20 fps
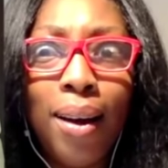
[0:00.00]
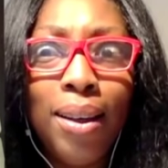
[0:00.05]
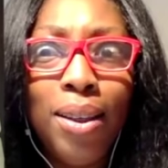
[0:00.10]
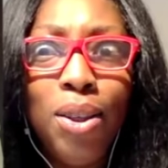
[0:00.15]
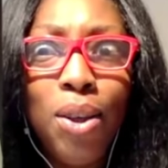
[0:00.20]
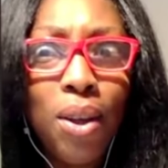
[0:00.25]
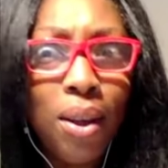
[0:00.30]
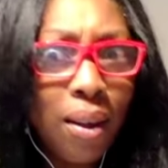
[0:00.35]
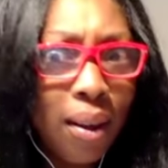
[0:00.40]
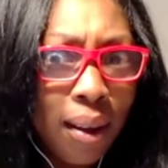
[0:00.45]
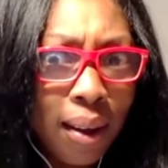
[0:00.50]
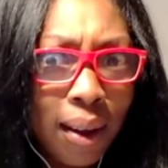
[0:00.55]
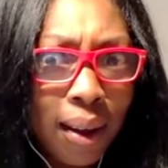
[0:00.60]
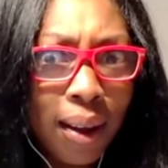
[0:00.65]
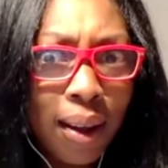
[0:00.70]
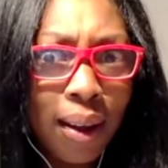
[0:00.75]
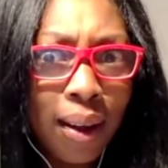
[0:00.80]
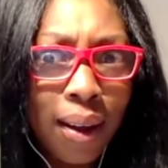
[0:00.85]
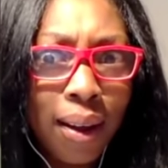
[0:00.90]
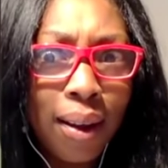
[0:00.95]

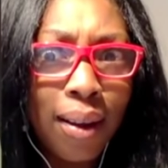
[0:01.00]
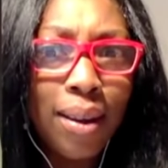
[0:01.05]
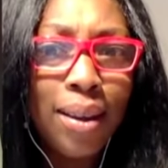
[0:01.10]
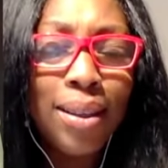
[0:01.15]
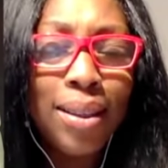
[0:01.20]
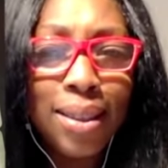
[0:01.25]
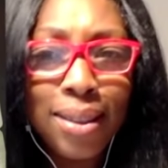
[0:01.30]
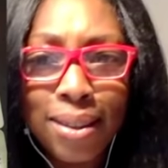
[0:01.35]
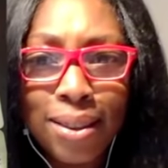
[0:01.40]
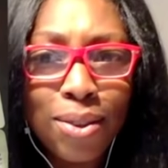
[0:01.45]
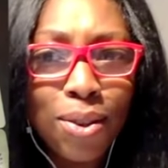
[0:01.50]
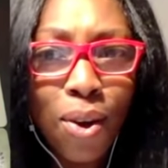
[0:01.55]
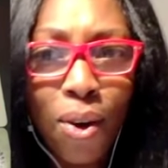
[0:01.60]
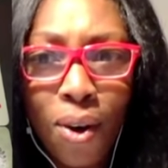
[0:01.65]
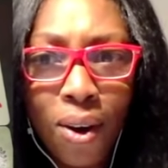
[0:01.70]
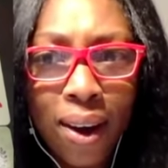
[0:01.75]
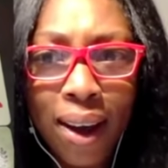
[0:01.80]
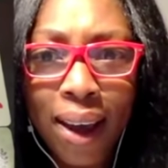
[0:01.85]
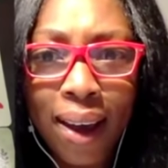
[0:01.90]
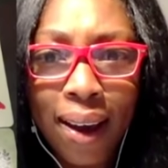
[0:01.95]
Yeah. As a
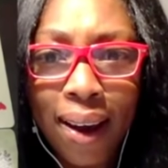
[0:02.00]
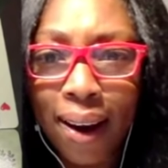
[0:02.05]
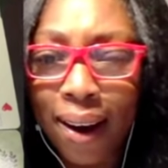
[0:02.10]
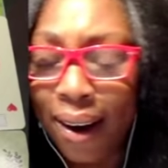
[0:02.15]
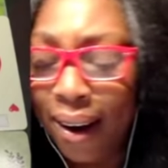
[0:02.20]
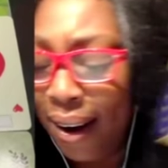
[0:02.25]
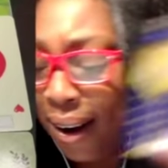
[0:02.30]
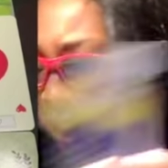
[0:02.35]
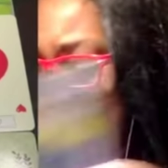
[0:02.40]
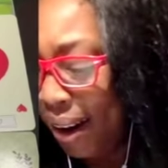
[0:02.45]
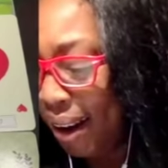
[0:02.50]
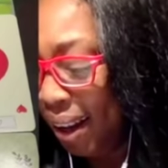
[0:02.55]
stalker.